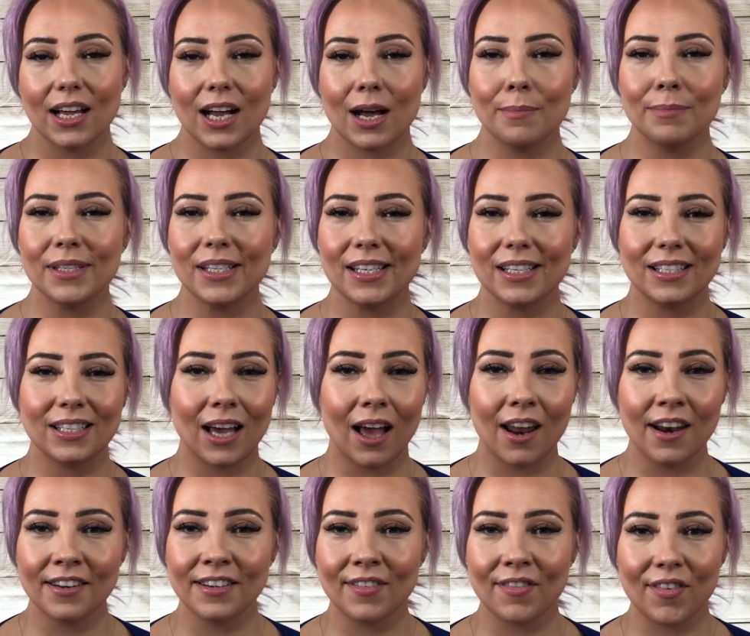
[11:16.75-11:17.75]
Comes in a
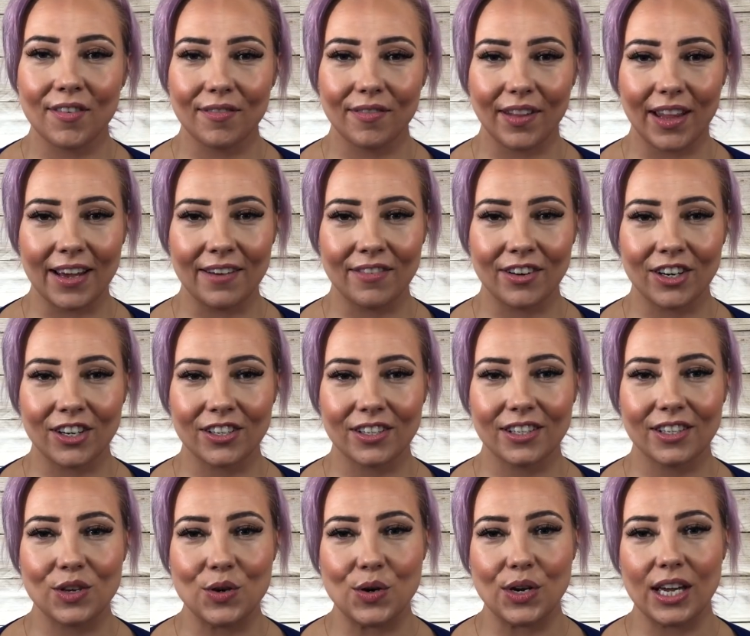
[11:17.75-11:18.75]
ton of different
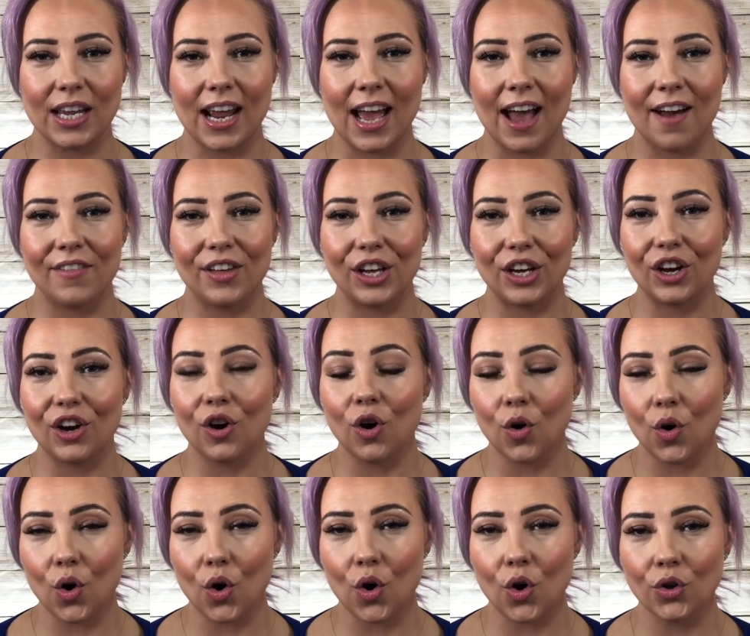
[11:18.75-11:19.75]
flavors. You can have it
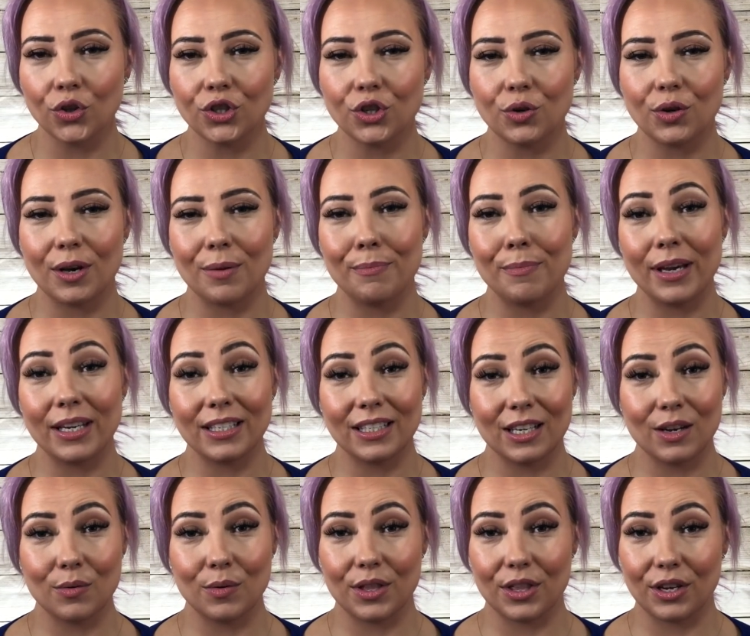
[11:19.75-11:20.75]
cold, you can
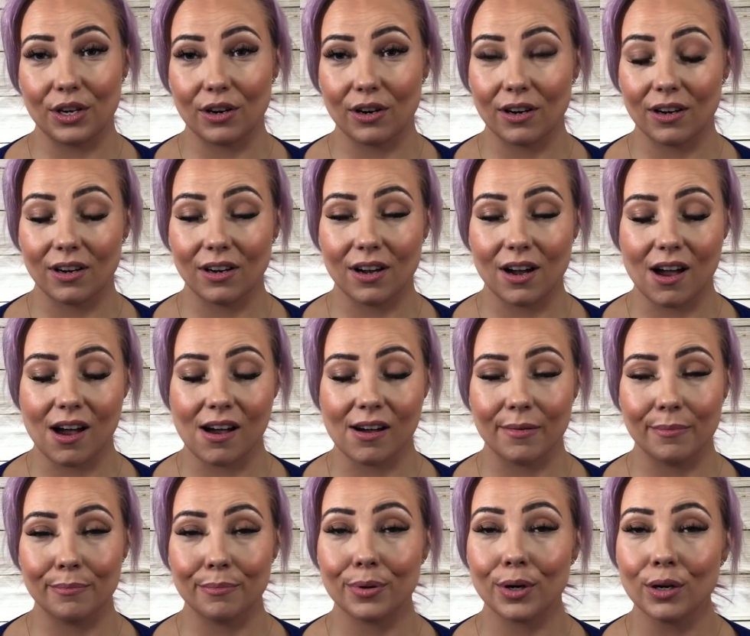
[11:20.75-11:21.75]
mix it with your
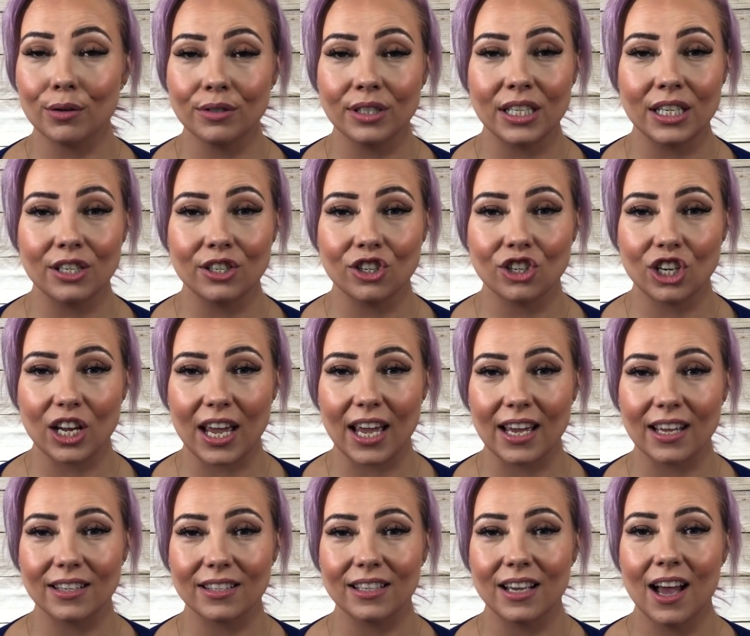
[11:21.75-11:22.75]
um, protein
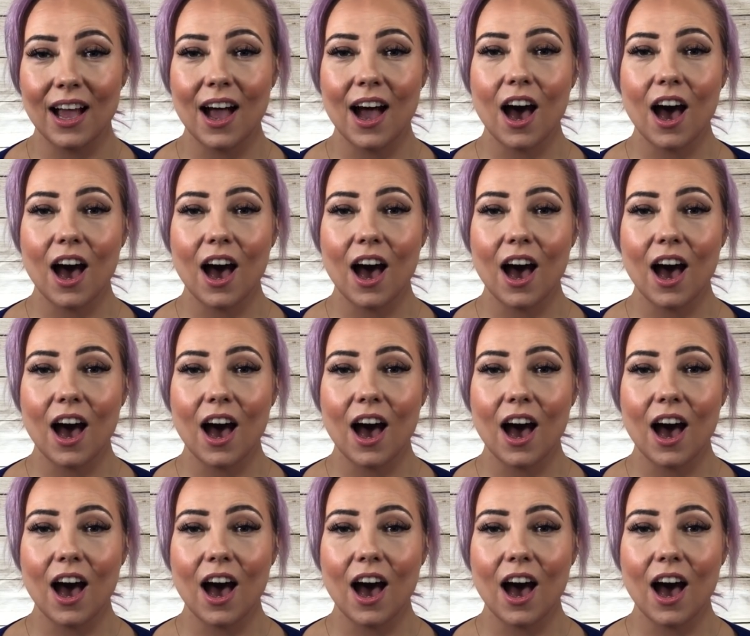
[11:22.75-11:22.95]
shakes.